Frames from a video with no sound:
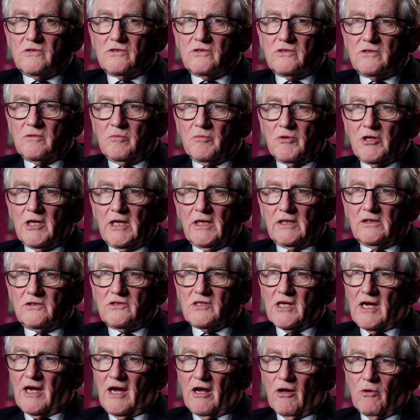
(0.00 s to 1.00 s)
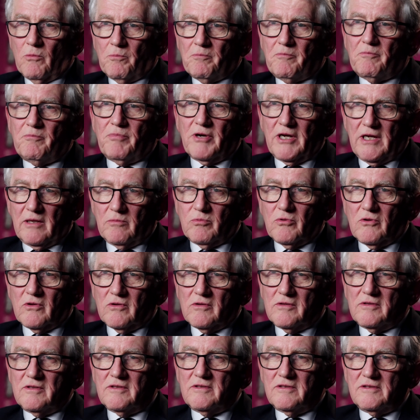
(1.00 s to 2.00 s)
To me, to help people
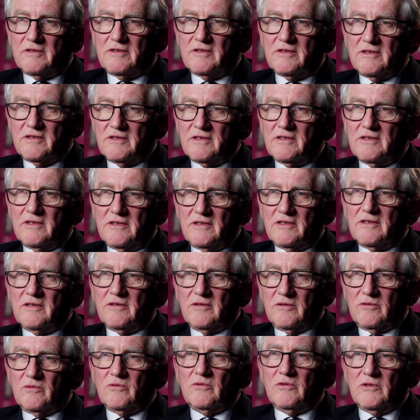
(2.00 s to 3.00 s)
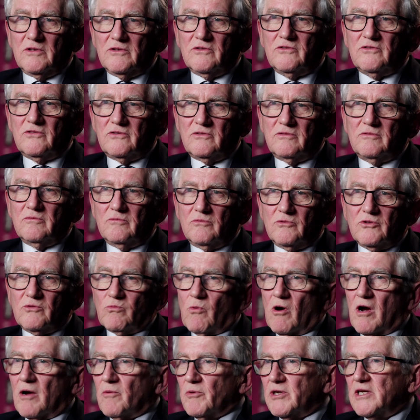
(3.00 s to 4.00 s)
was
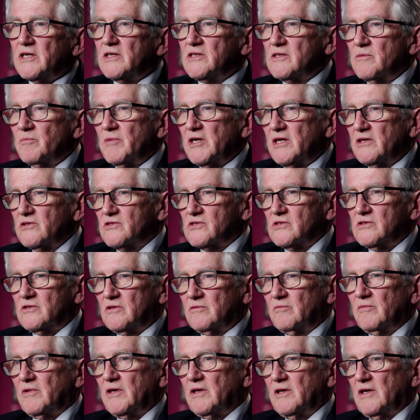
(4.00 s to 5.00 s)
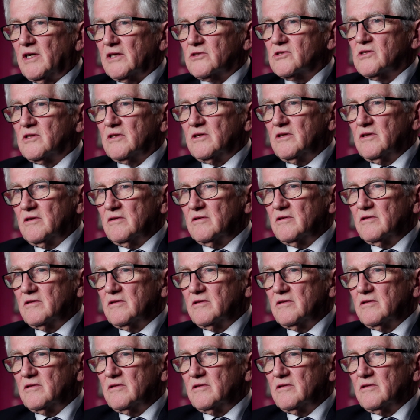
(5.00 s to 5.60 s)
why I went into medicine, actually.